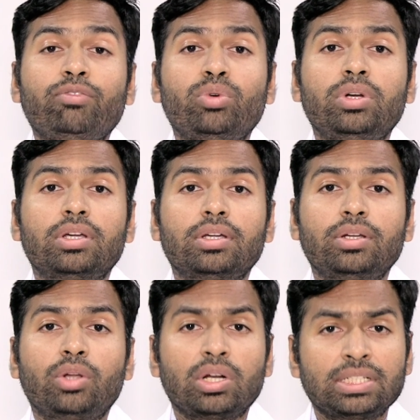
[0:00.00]
I would
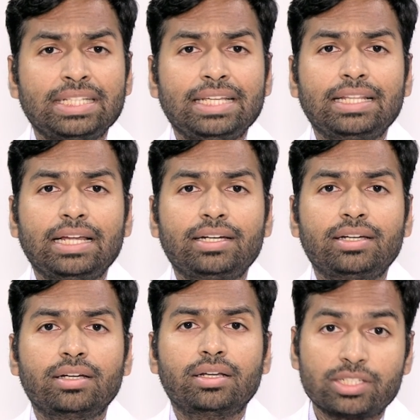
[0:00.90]
not say
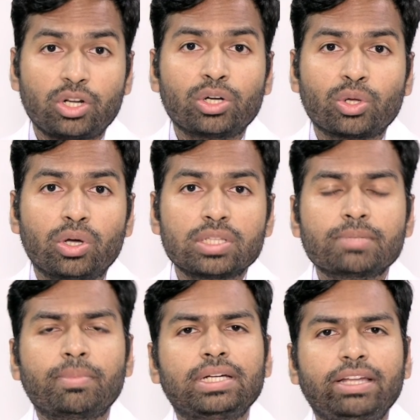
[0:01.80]
that it does not
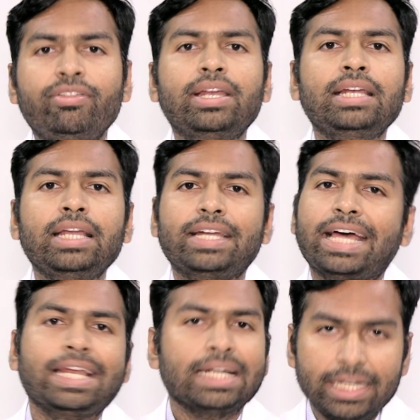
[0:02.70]
cause, but definitely
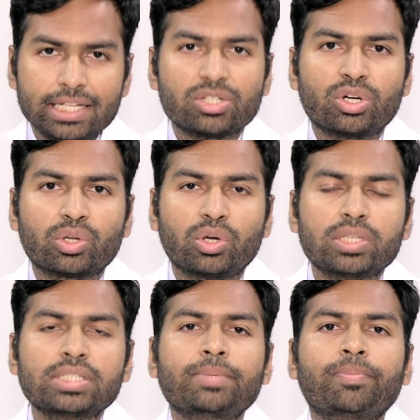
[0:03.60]
directly does not
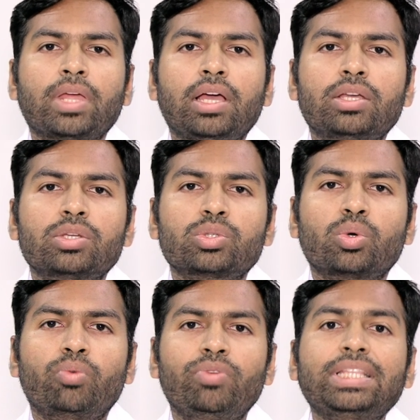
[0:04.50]
cause.
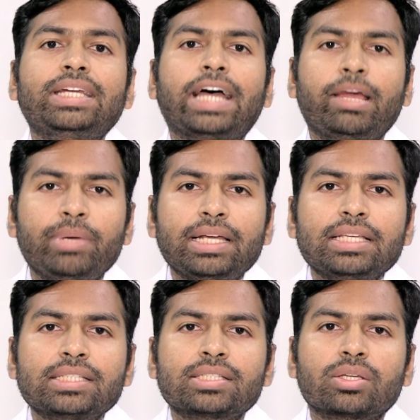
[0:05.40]
So with
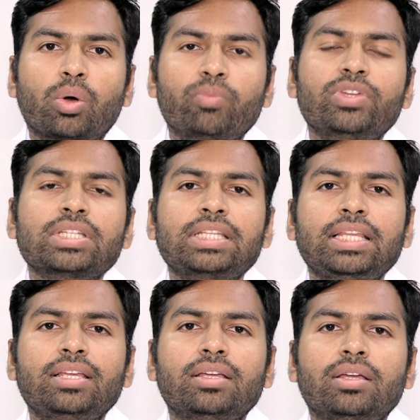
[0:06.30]
diabetes,
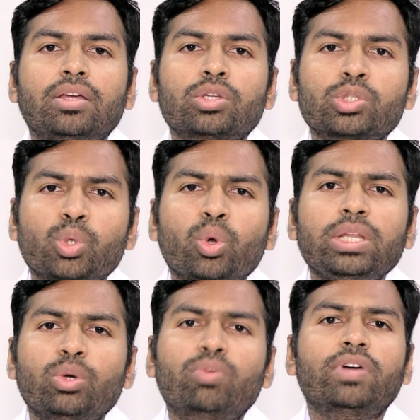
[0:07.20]
obviously,
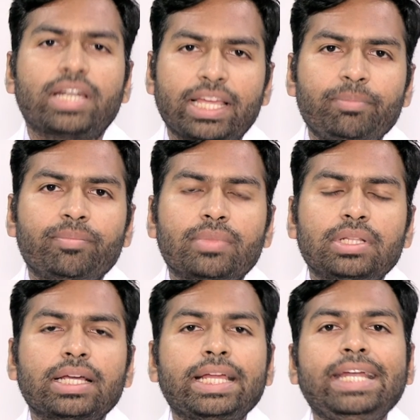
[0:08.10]
slowly over time,
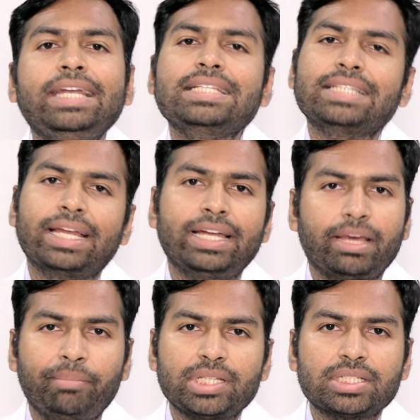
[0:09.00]
the kidneys
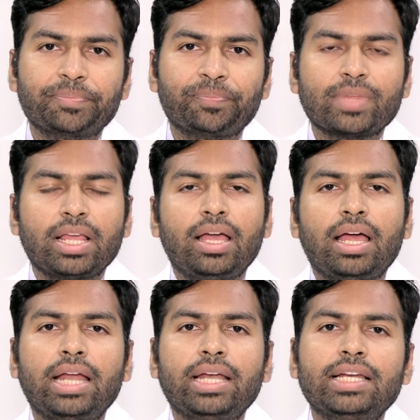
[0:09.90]
get damaged,
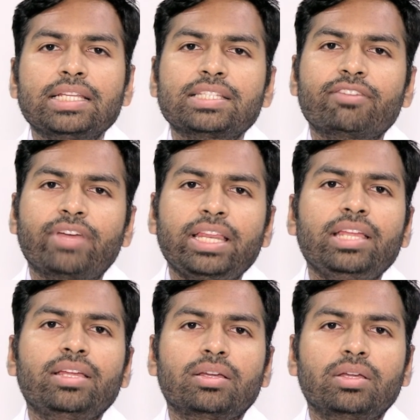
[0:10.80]
and it is a
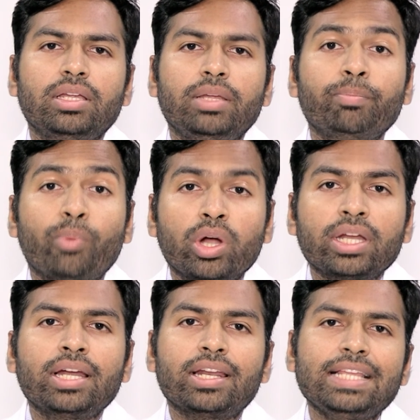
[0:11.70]
very
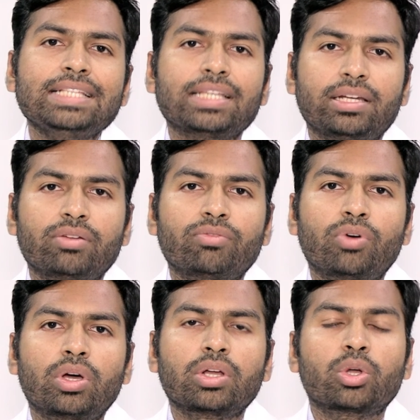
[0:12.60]
important reason
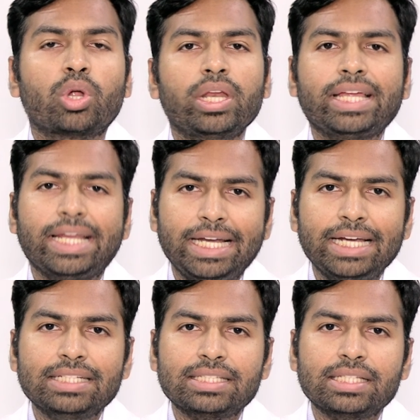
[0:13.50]
for chronic
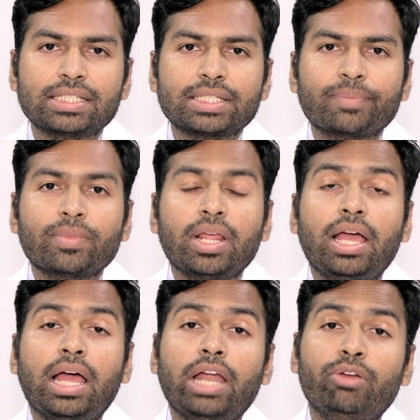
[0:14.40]
kidney disease.
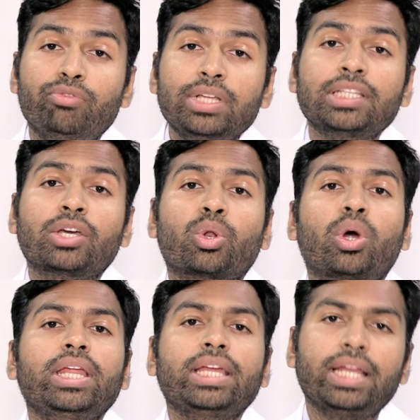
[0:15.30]
And with
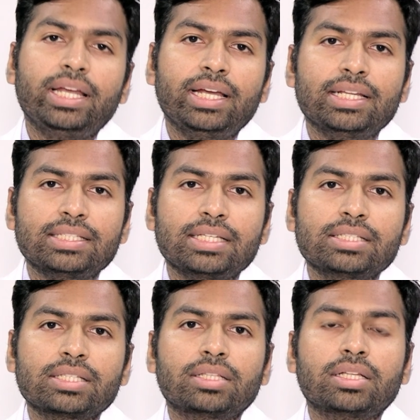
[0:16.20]
chronic kidney
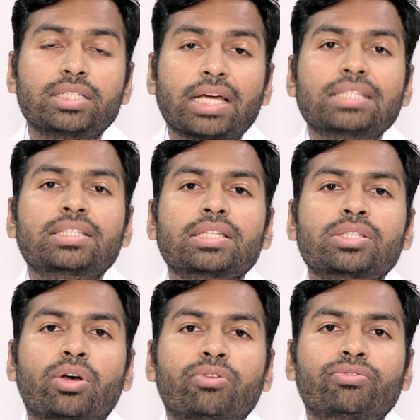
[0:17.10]
disease, the
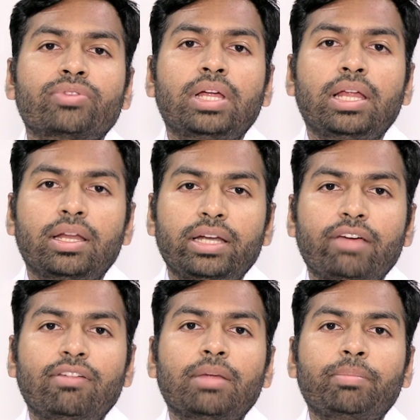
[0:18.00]
chances of
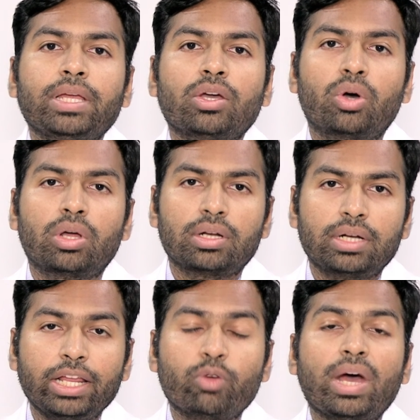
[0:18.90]
developing or
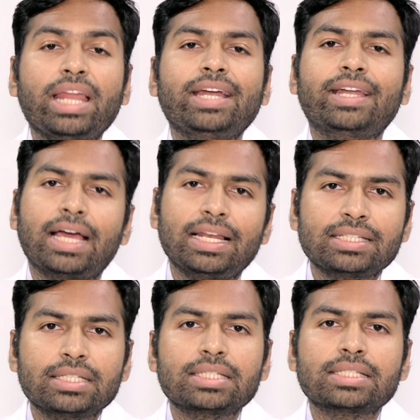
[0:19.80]
requiring
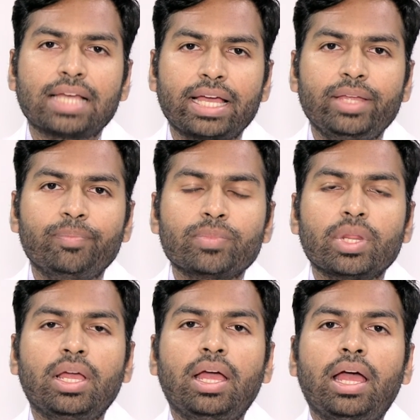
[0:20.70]
dialysis is high.